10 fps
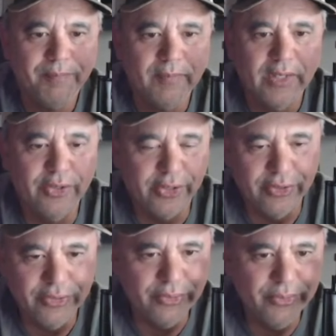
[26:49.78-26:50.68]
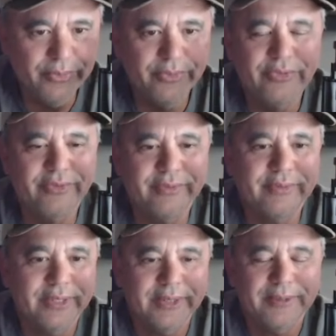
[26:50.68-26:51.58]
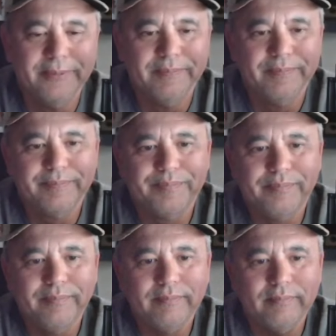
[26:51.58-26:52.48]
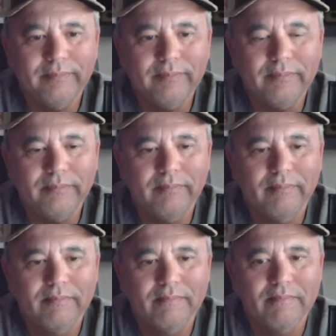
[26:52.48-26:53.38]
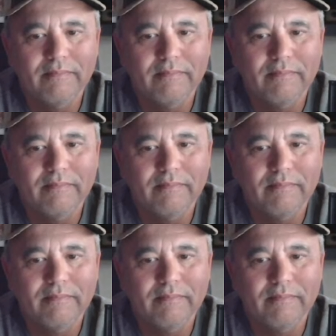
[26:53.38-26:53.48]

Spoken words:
No words are spoken by the person on screen.